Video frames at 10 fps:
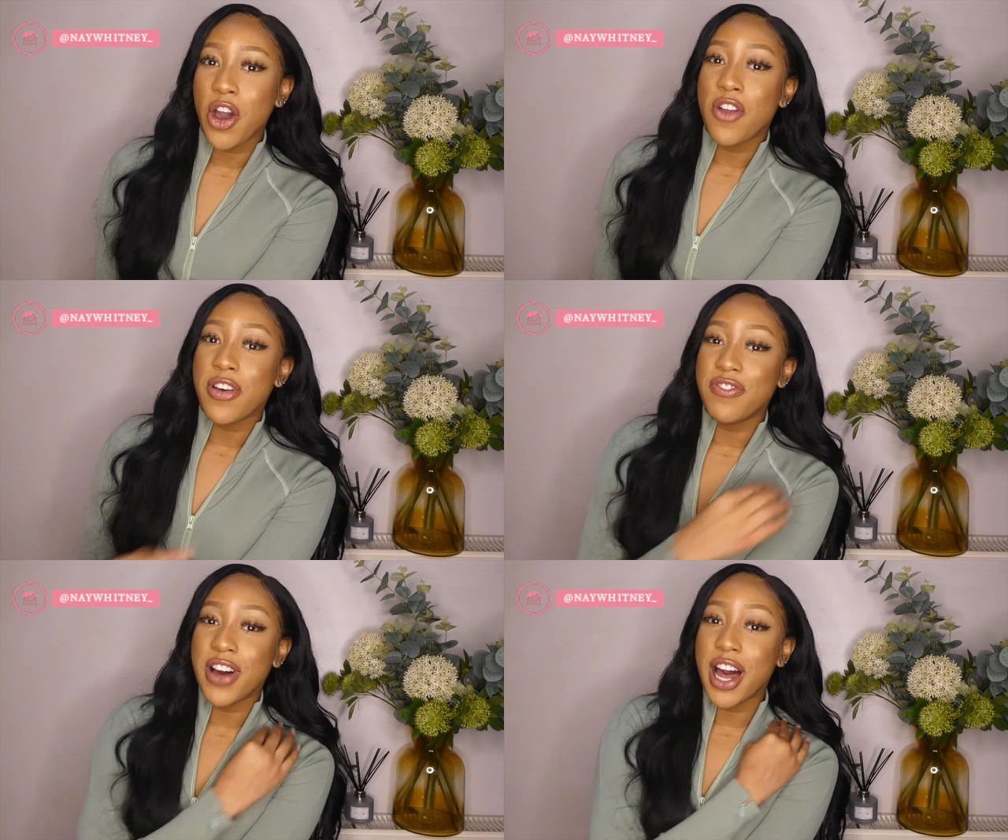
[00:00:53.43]
The
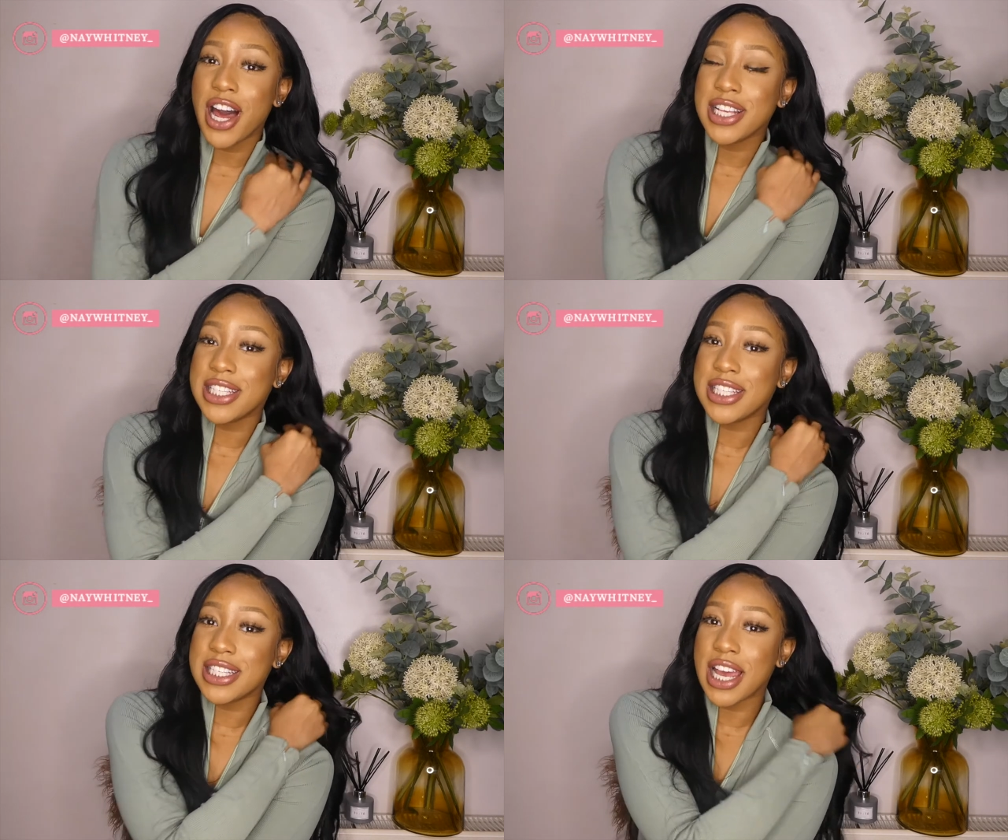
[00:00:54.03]

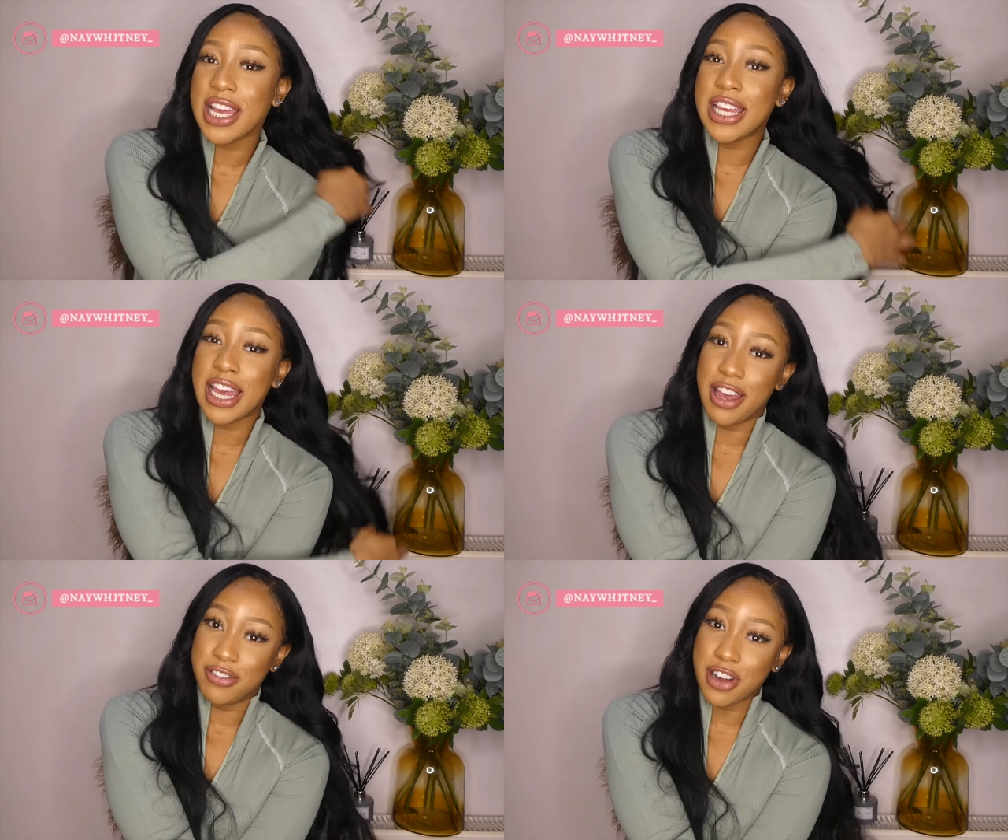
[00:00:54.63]
first
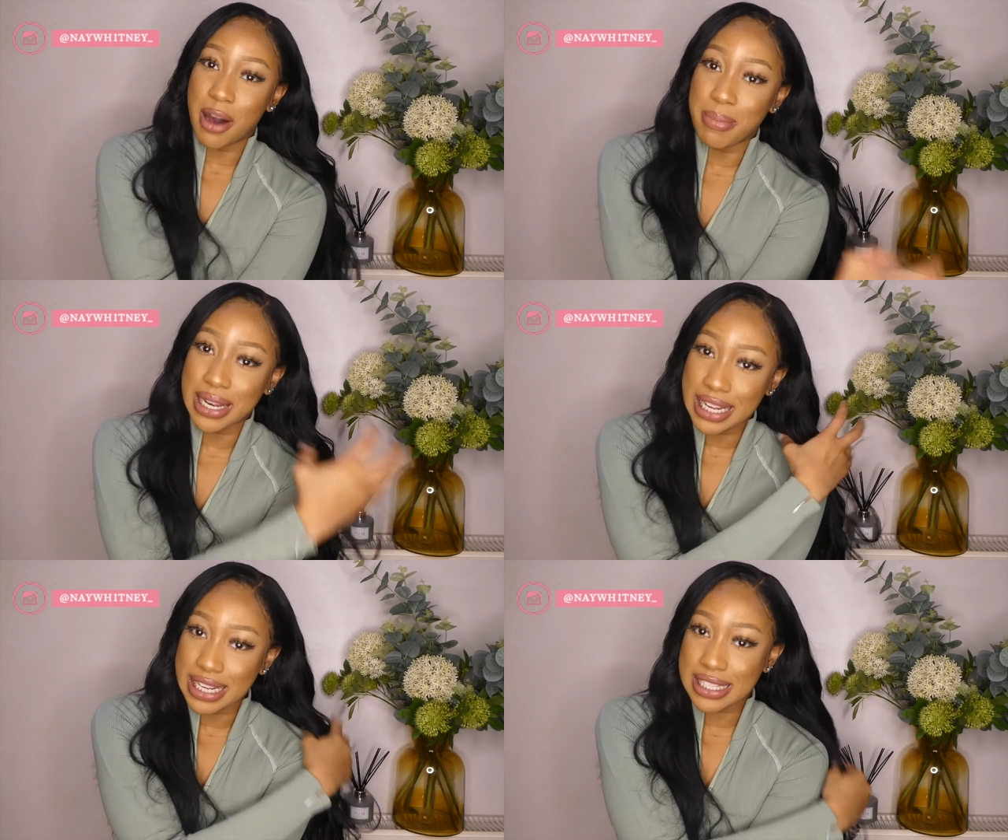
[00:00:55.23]
gift on my
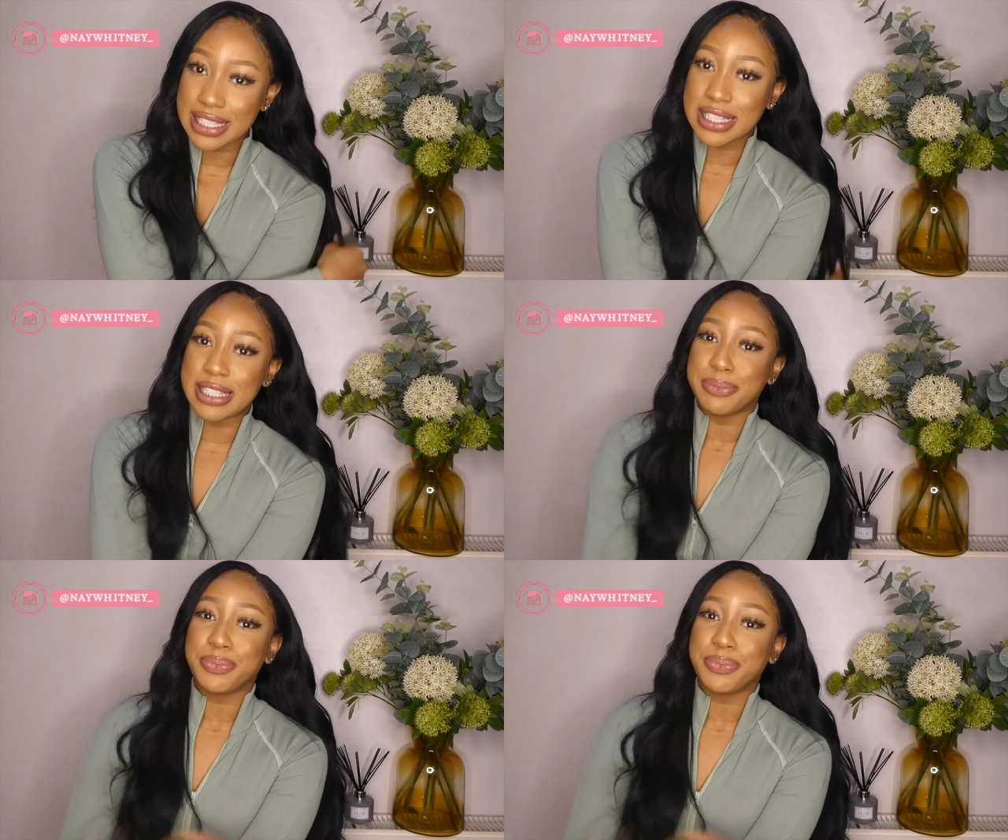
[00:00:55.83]
list